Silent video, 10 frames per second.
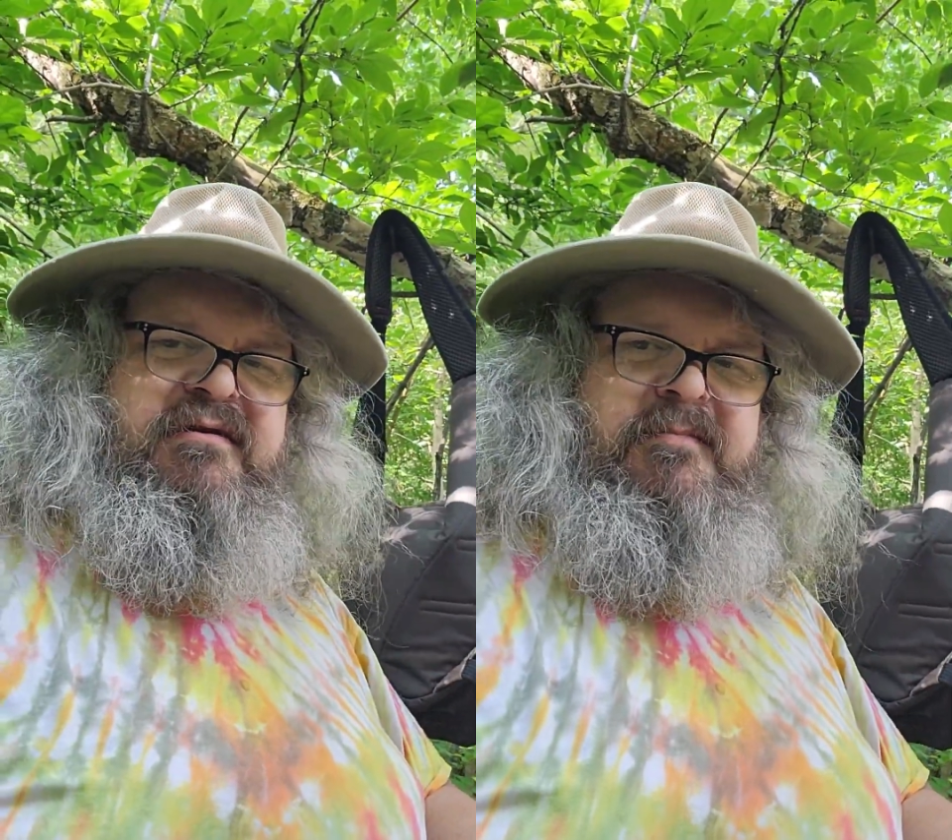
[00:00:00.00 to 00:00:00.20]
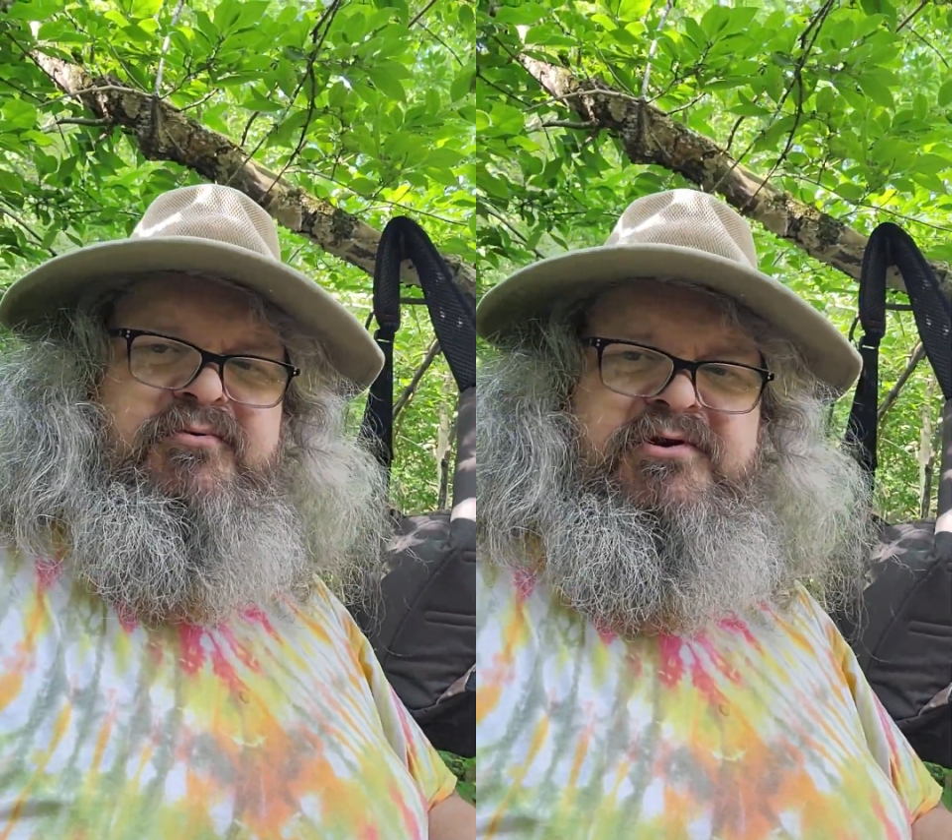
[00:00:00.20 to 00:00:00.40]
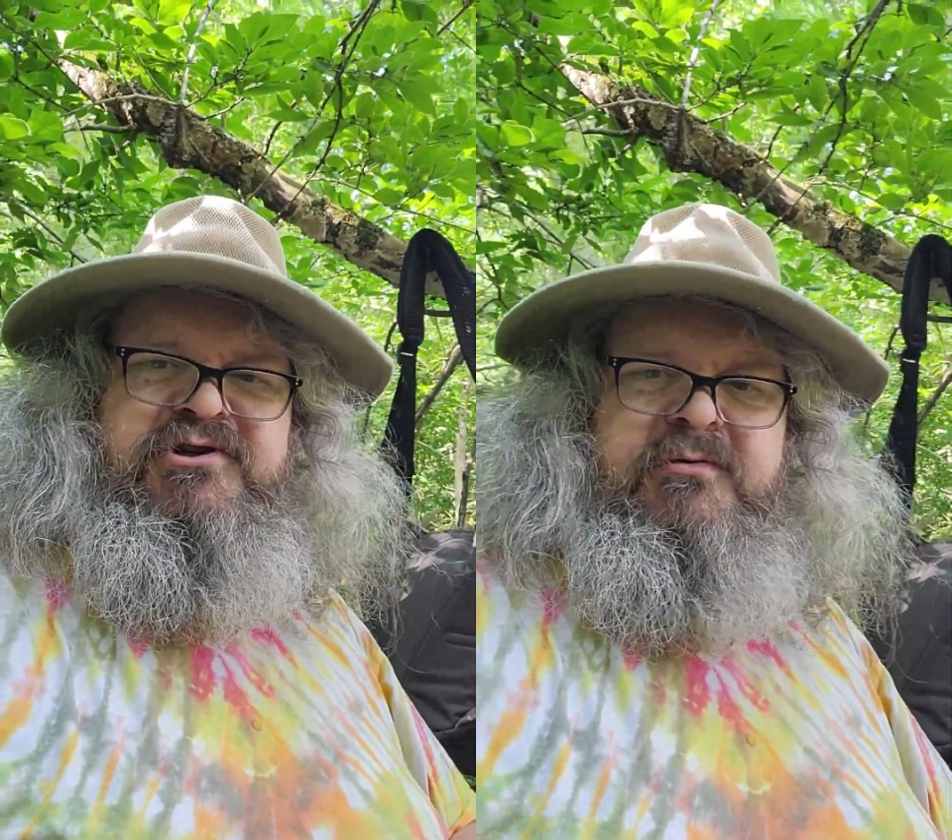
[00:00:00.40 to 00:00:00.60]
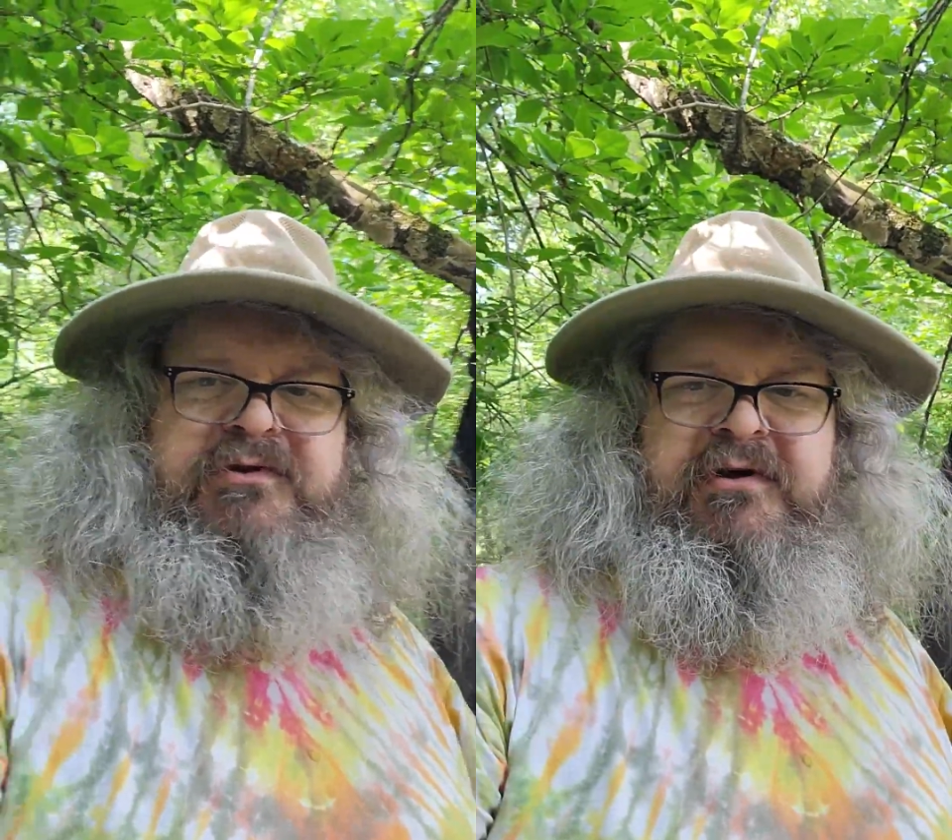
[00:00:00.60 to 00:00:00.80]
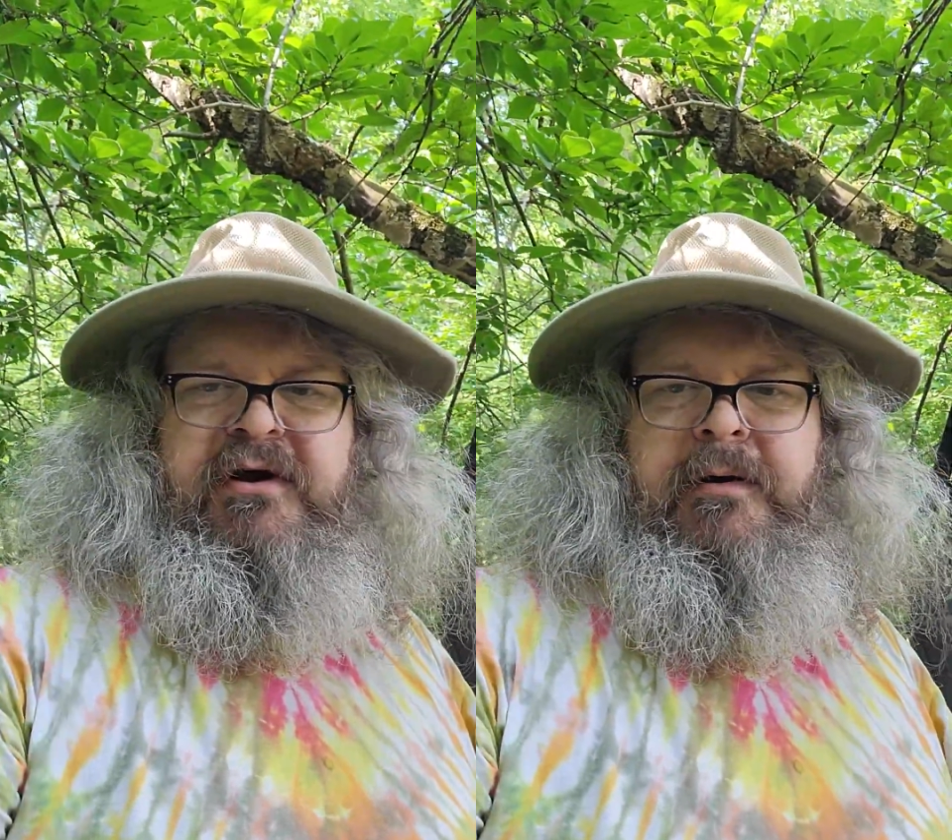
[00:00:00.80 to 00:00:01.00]
I'm pretty sure what
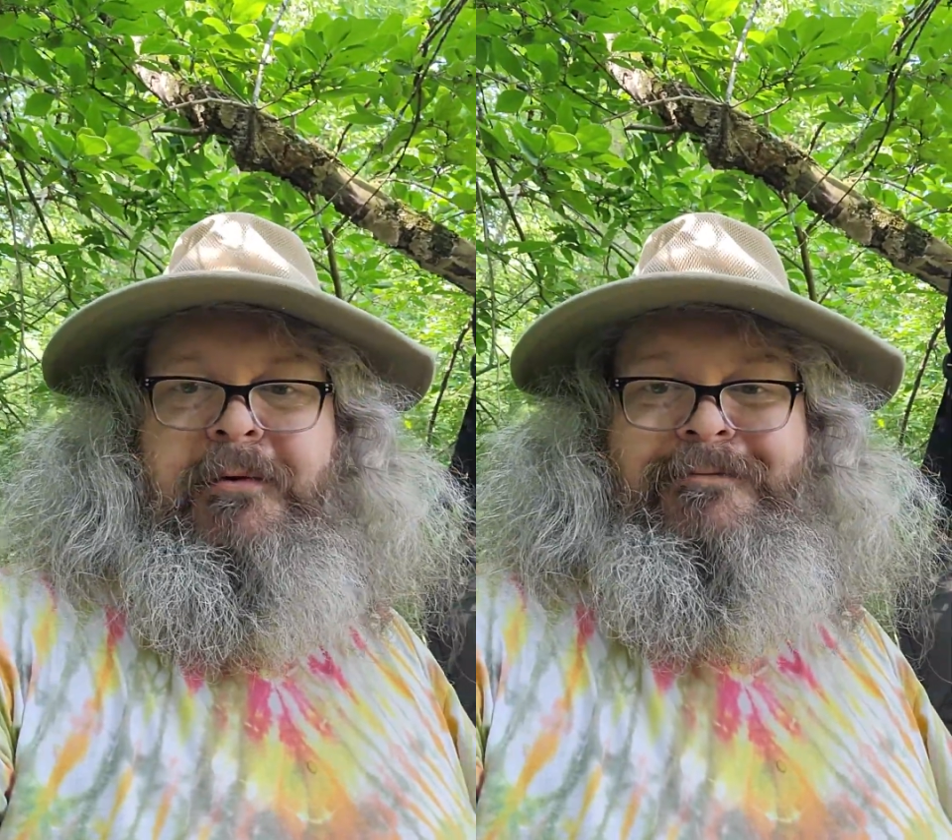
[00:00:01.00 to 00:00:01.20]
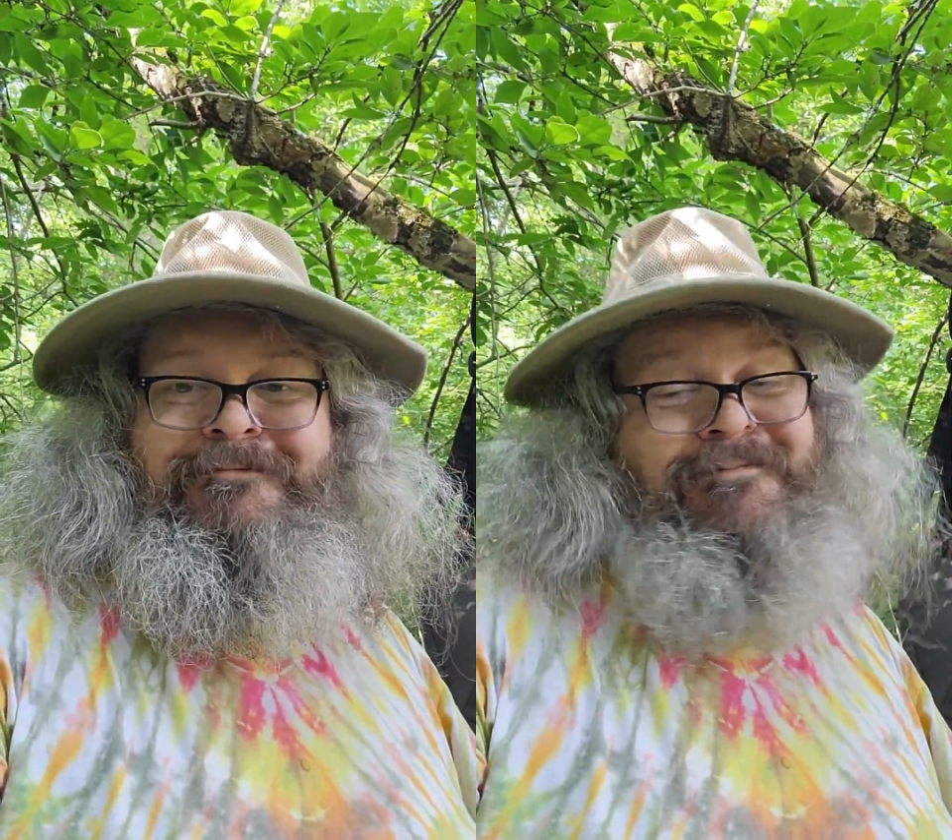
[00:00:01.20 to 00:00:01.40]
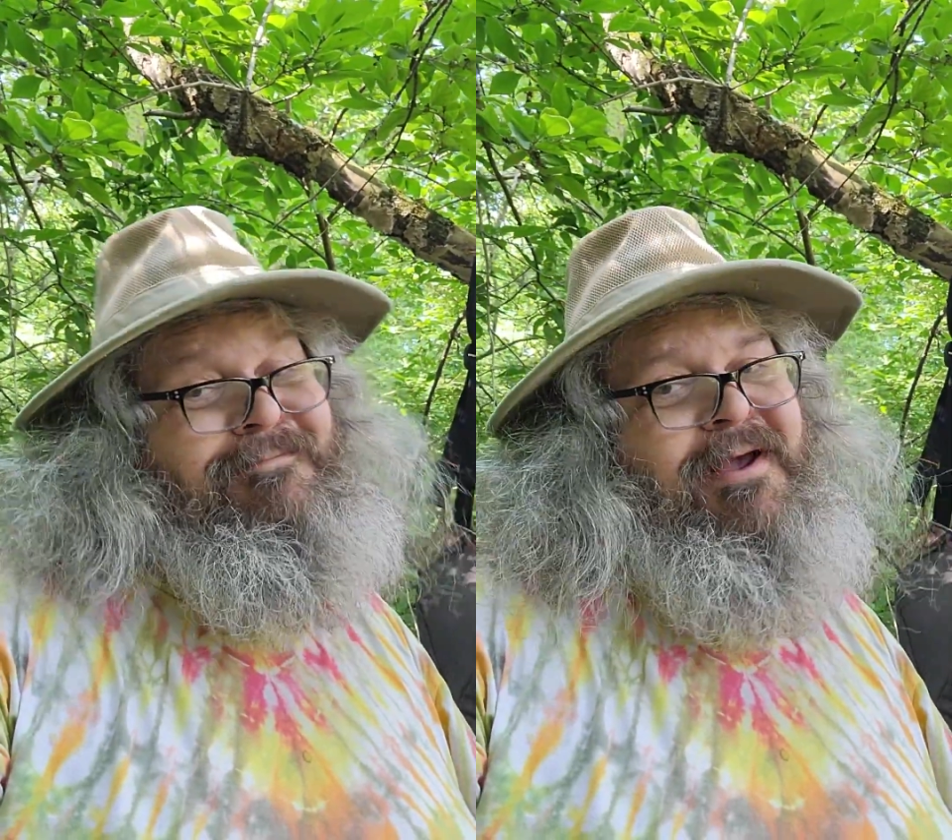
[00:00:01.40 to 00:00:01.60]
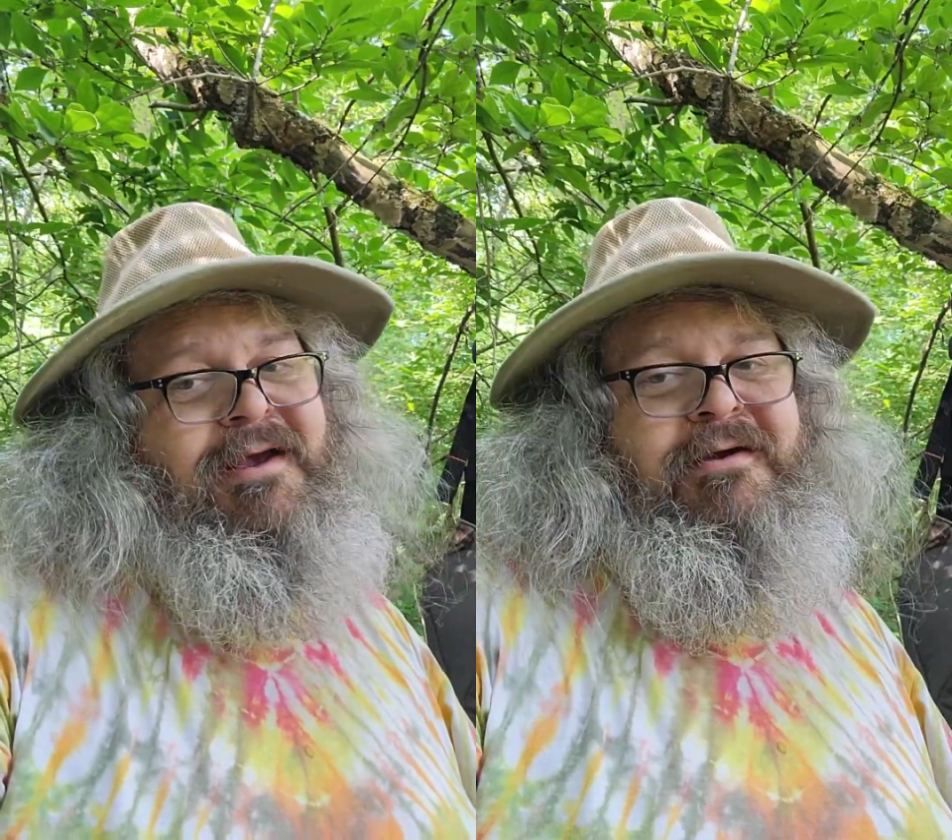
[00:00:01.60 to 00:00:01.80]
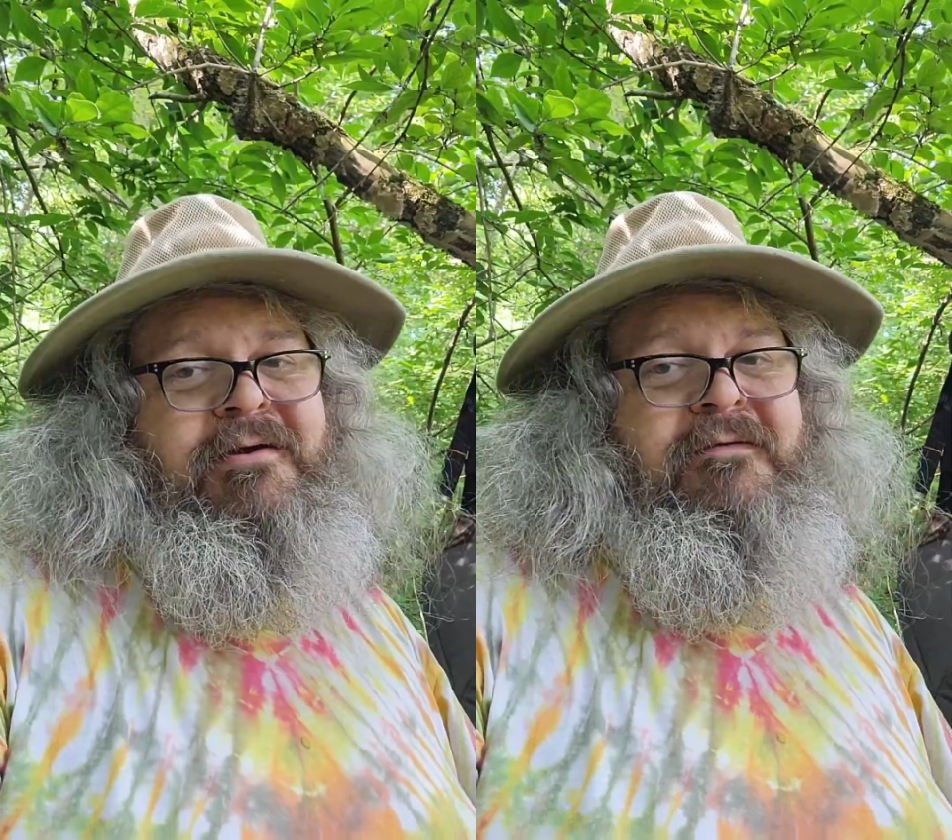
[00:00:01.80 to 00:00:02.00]
they are, but hey,
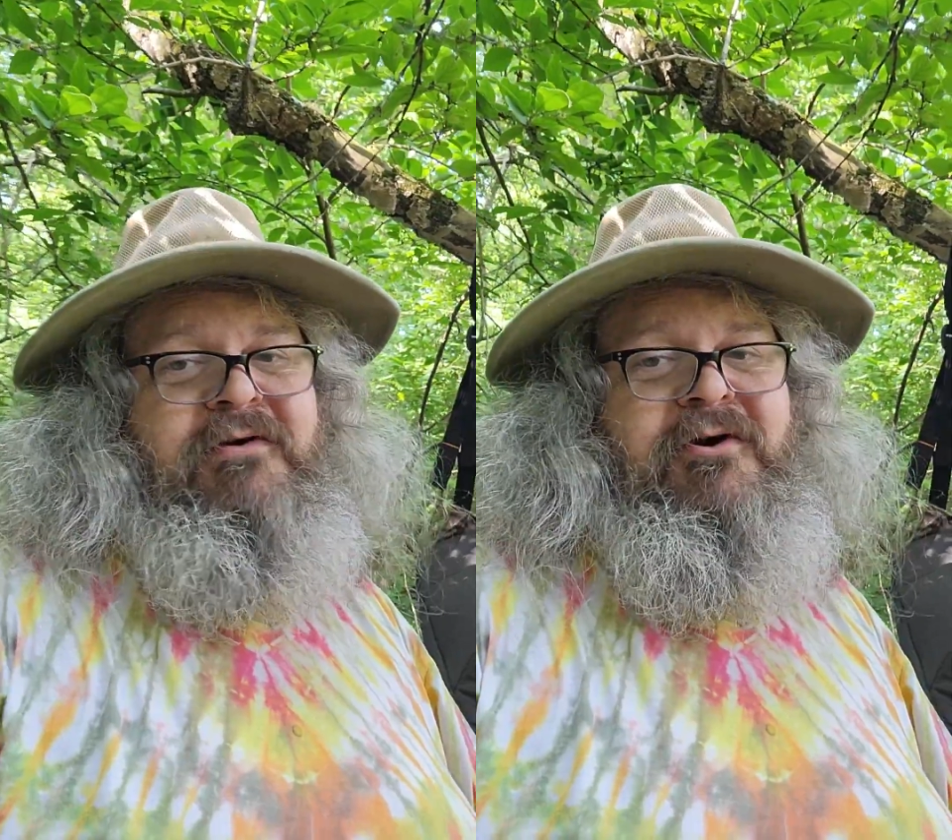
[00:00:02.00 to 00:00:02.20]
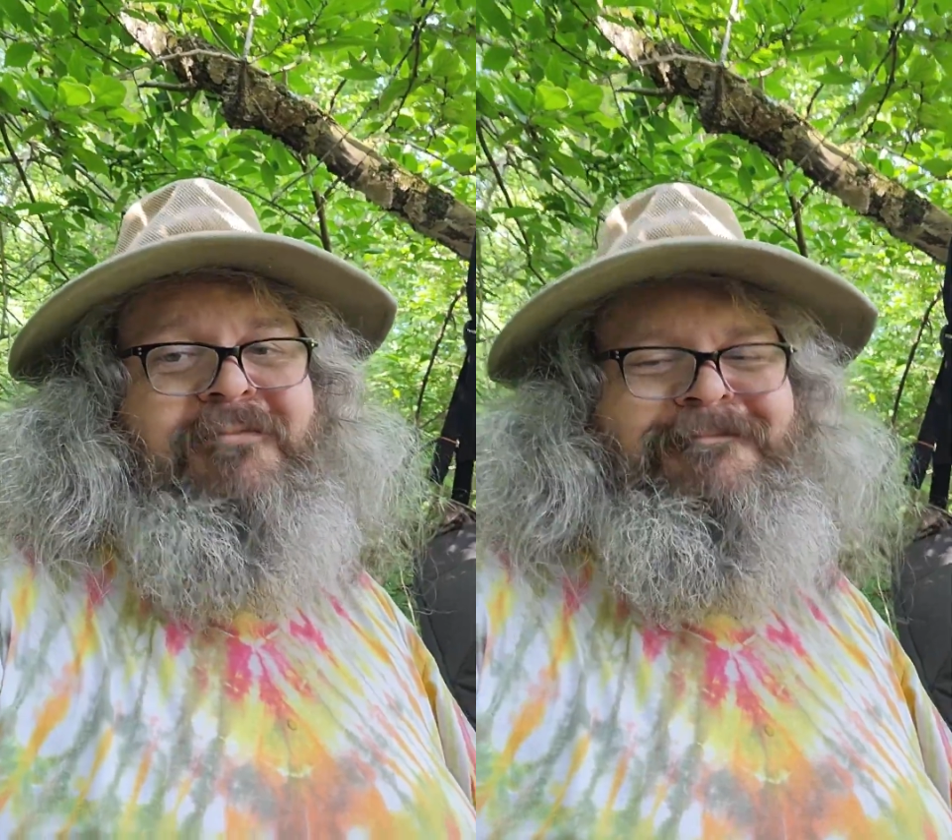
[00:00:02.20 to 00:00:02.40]
you never know.